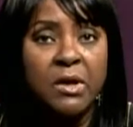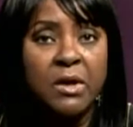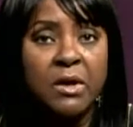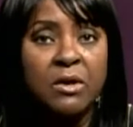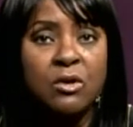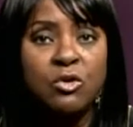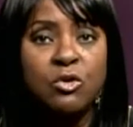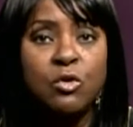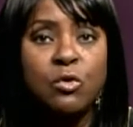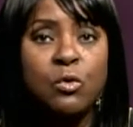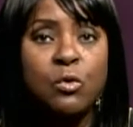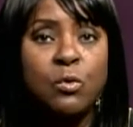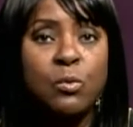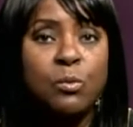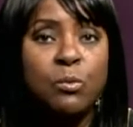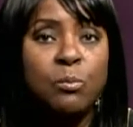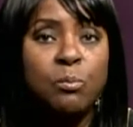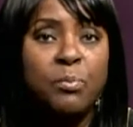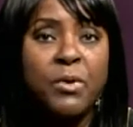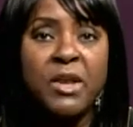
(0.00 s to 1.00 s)
to
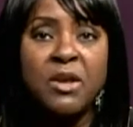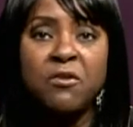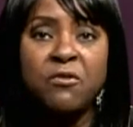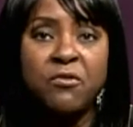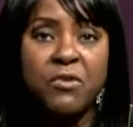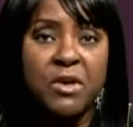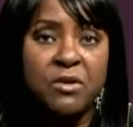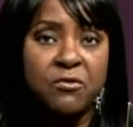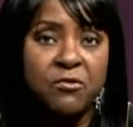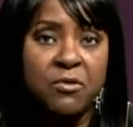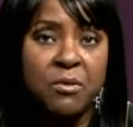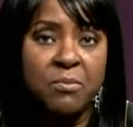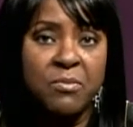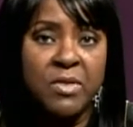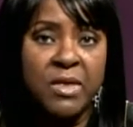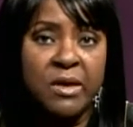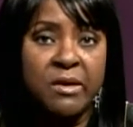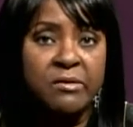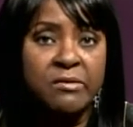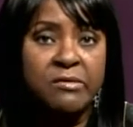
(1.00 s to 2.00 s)
benefit from
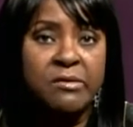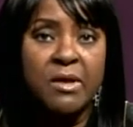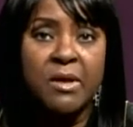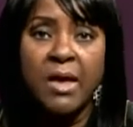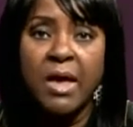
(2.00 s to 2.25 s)
this.